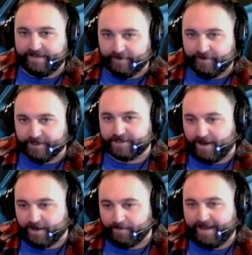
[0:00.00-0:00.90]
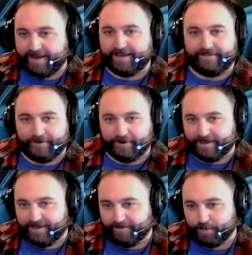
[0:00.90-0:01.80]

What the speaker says: If you're going to talk about it, if you're going to